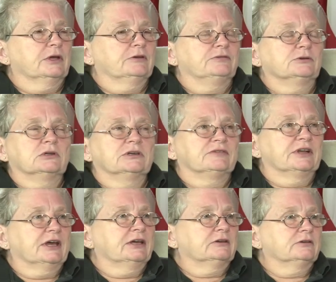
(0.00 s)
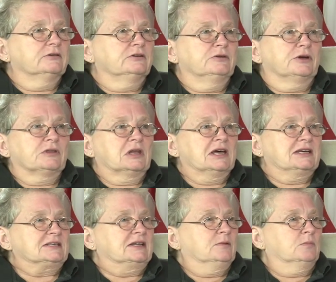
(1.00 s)
if you live in Aiken, you know the
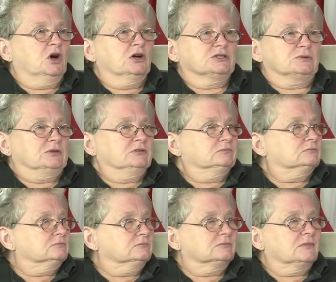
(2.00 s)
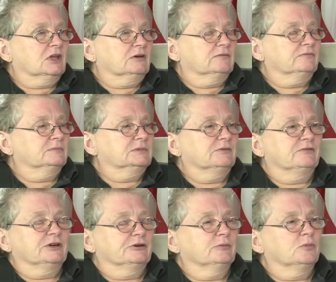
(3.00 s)
last name Bostwick. Mm, uh, sure. A
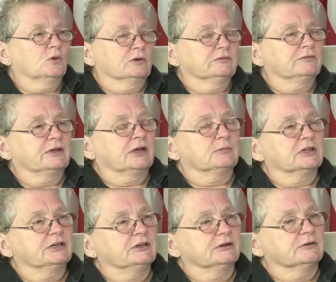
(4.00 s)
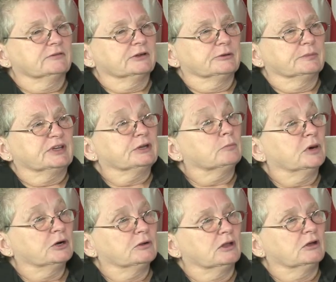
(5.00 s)
very important family here, very big in
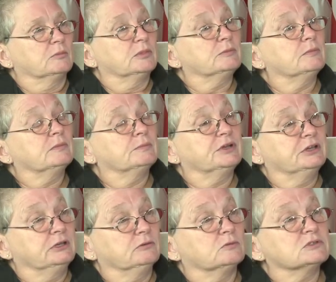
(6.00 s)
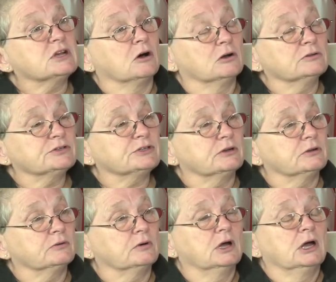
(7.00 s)
polo, but Pete was
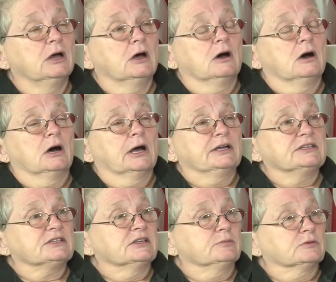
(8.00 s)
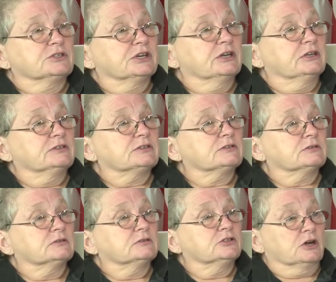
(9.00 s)
also a steeplechase
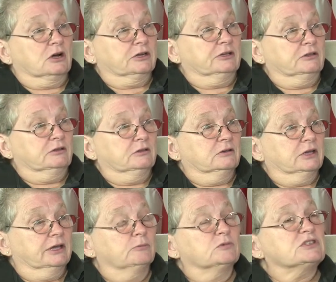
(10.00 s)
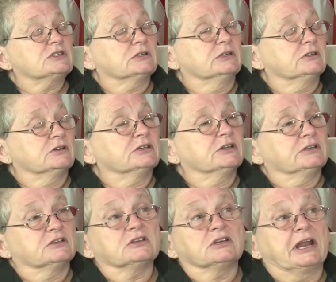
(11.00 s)
jockey and was inducted
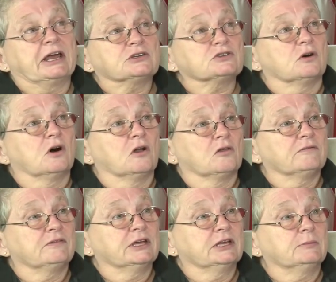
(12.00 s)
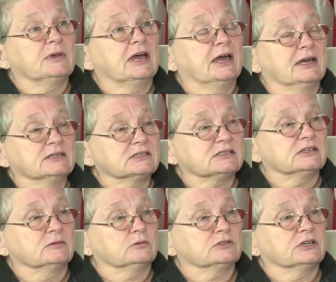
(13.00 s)
into the National Hall of Fame as a
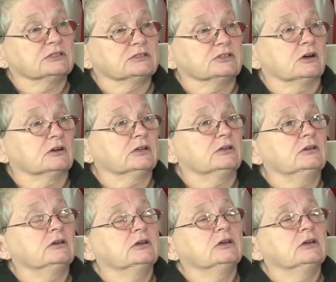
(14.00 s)
steeplechase jockey.